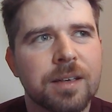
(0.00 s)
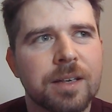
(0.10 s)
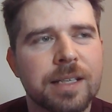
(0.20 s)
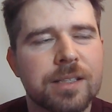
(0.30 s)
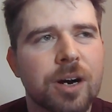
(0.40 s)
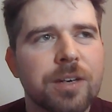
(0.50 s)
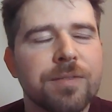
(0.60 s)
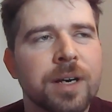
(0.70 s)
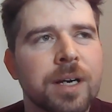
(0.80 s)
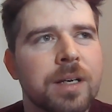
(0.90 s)
it's kind
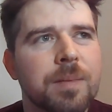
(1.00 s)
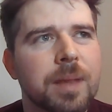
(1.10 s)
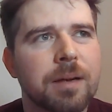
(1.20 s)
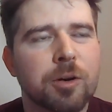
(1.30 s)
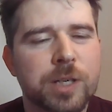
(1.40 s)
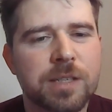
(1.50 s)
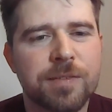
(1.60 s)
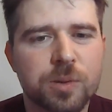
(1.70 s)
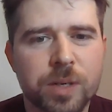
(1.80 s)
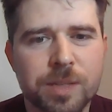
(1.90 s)
of,
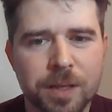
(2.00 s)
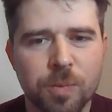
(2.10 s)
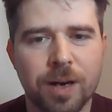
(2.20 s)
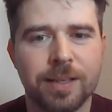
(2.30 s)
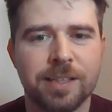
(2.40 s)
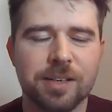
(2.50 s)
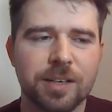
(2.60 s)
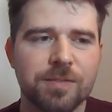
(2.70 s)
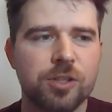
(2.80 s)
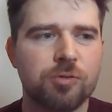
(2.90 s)
Christopher's always been the one he's
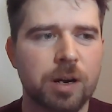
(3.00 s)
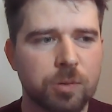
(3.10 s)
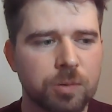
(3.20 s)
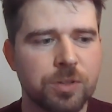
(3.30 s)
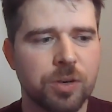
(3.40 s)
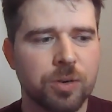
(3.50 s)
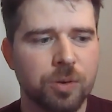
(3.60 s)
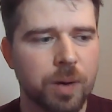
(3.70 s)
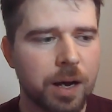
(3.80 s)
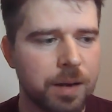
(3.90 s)
kind of struggled
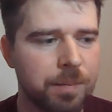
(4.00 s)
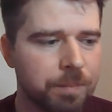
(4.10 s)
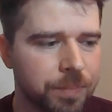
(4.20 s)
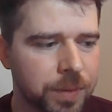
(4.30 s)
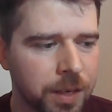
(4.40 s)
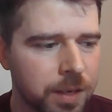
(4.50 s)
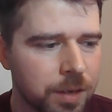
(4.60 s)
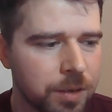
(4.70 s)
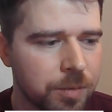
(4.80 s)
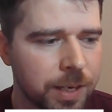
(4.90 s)
to
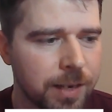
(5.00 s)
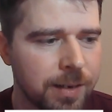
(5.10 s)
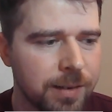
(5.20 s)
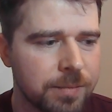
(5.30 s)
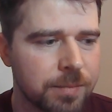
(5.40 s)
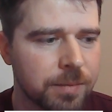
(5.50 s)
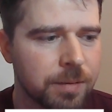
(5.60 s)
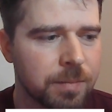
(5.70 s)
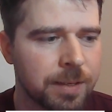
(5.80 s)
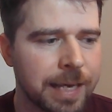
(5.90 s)
really
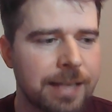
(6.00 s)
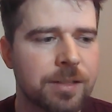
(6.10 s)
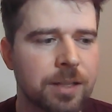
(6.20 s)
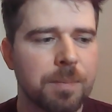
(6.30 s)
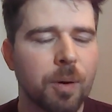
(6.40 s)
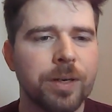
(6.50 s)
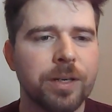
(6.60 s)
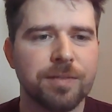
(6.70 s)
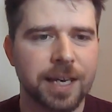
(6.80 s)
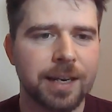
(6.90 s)
get to the
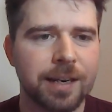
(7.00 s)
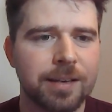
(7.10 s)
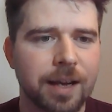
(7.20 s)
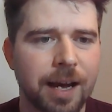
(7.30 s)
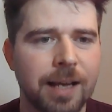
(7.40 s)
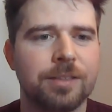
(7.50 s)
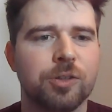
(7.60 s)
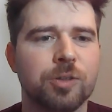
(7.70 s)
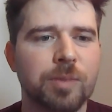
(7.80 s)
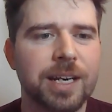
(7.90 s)
point of killing, and
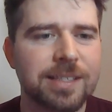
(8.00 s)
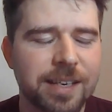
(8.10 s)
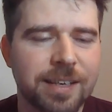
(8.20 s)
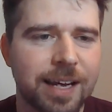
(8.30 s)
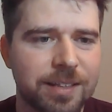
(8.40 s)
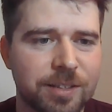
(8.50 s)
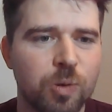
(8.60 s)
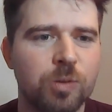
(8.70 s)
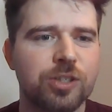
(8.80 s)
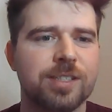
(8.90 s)
you can really see that in the
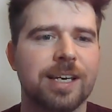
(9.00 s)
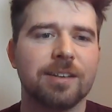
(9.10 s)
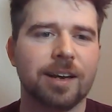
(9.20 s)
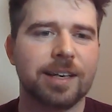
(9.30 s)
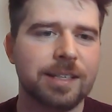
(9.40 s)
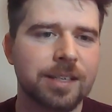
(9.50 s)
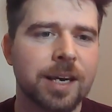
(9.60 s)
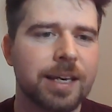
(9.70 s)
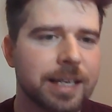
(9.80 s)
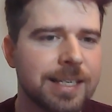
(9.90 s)
torture scene. Like he's
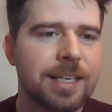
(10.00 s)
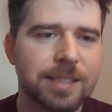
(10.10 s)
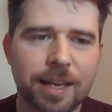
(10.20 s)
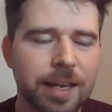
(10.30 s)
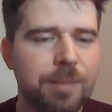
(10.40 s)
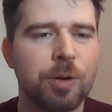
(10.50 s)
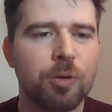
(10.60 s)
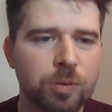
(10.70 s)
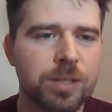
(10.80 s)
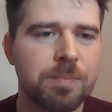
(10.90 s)
hitting him, he'll
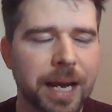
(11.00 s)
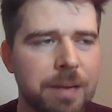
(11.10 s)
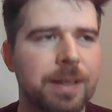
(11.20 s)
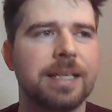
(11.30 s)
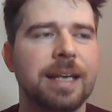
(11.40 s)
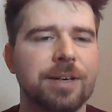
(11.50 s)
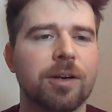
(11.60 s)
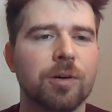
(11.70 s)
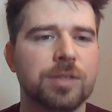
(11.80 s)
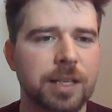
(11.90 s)
cause him pain, but he never
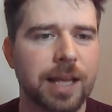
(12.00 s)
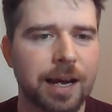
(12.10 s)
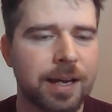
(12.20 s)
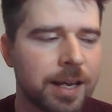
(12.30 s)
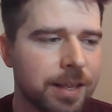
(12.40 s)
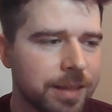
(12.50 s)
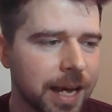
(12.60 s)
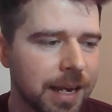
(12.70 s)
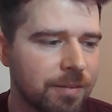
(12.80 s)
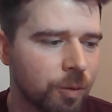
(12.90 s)
goes to
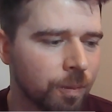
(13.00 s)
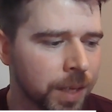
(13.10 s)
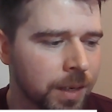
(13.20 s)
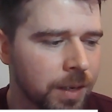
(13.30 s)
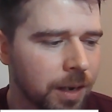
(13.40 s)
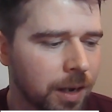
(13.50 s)
that level